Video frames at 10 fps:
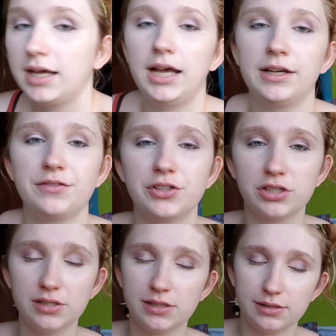After
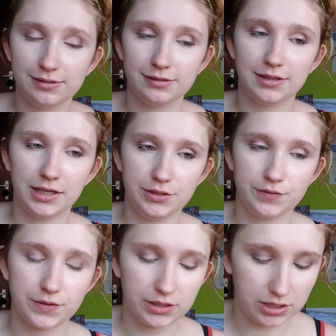concealer, I
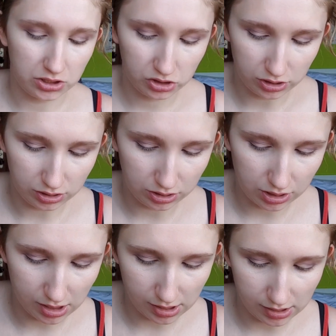use foundation,
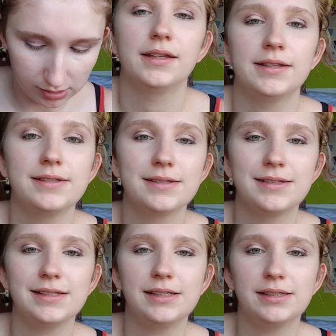and this is
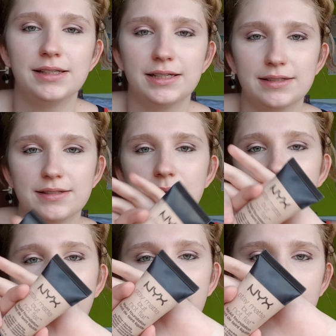the NYX
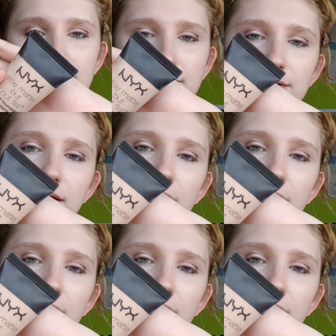matte